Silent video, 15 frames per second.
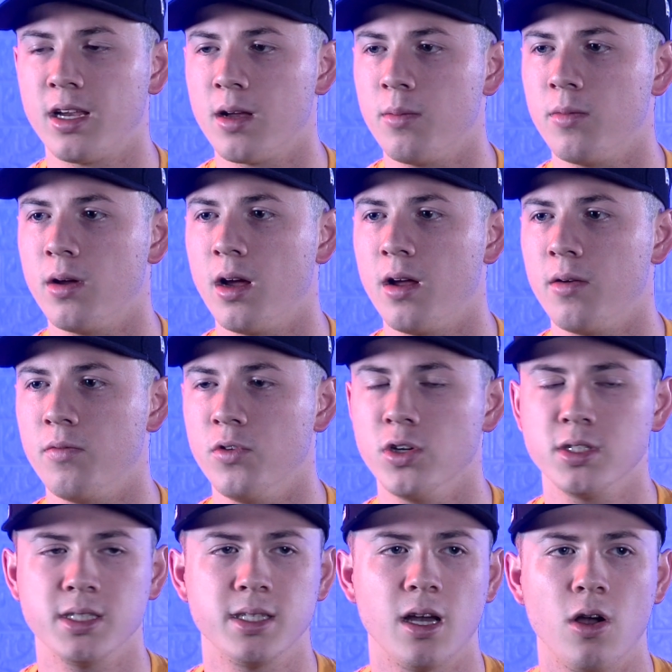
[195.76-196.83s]
think I'm a
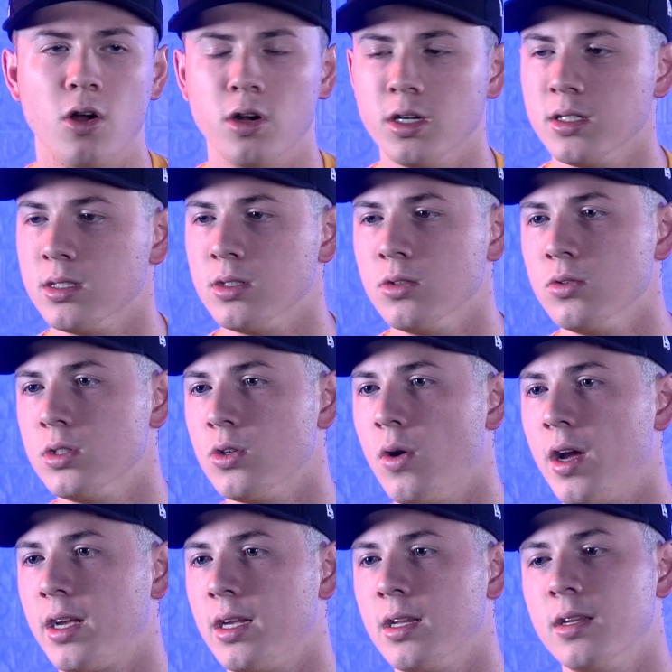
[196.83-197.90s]
versatile artist too,
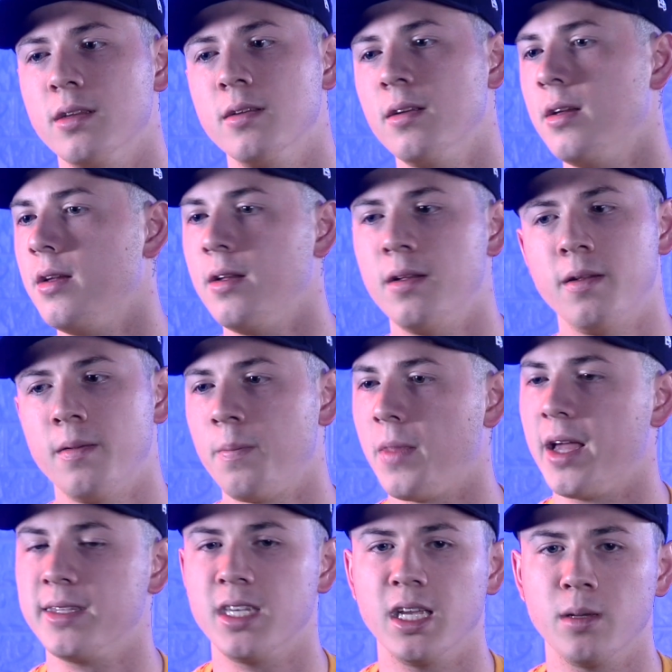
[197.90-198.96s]
so I
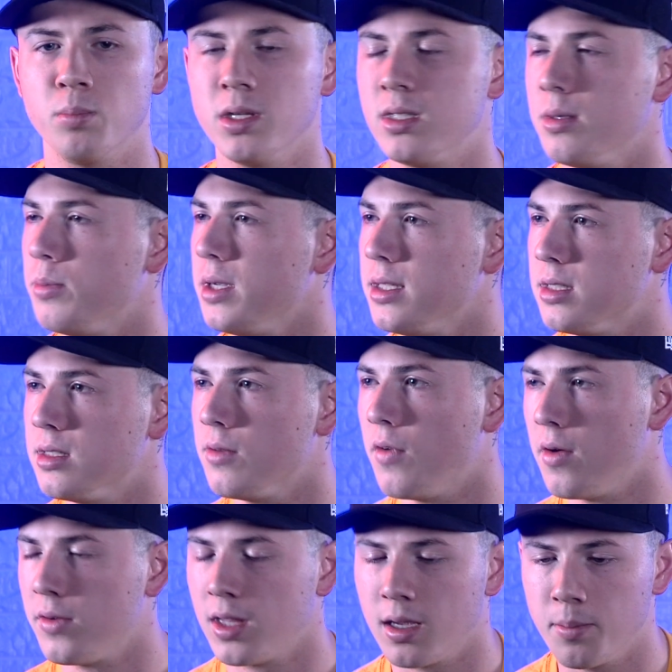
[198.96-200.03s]
take bits and pieces
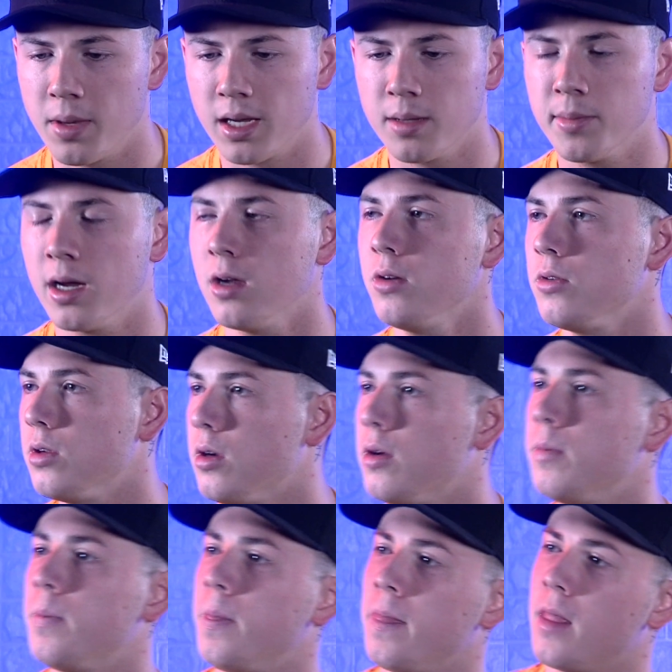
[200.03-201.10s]
of everything and make it my own, you
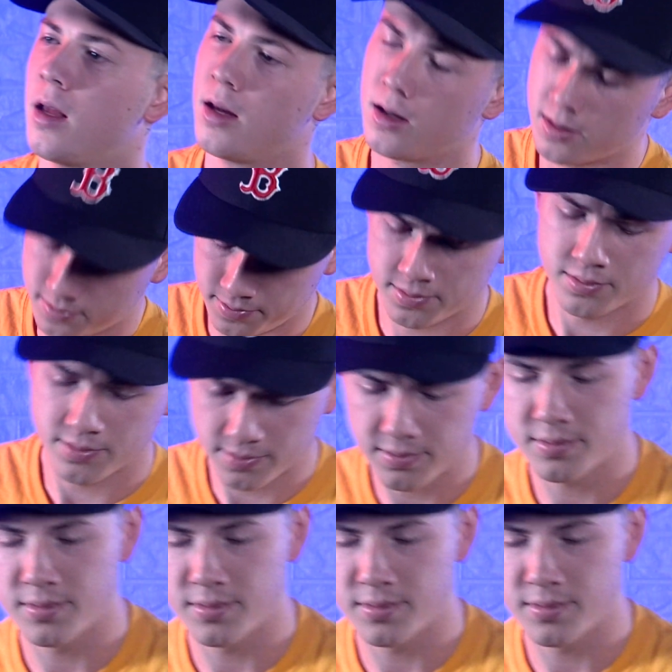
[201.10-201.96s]
know? I am